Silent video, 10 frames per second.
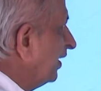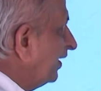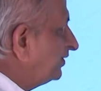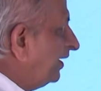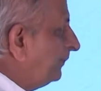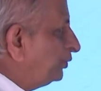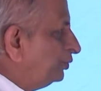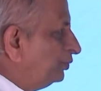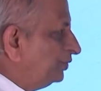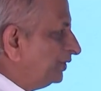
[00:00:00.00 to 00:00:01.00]
let us come
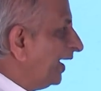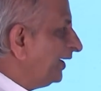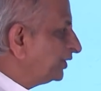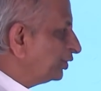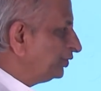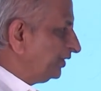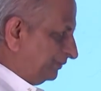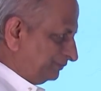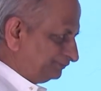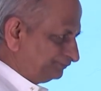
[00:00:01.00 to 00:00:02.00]
to
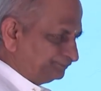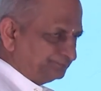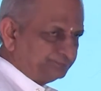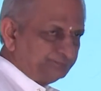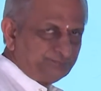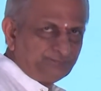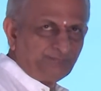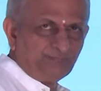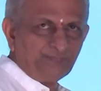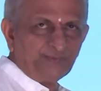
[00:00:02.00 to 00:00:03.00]
nitrogen.
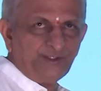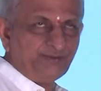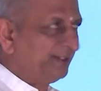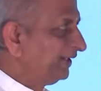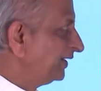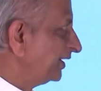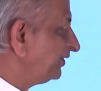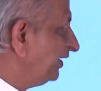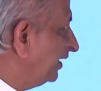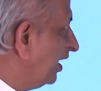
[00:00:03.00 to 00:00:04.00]
It's very
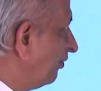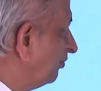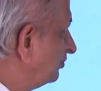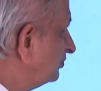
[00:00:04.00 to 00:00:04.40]
interesting now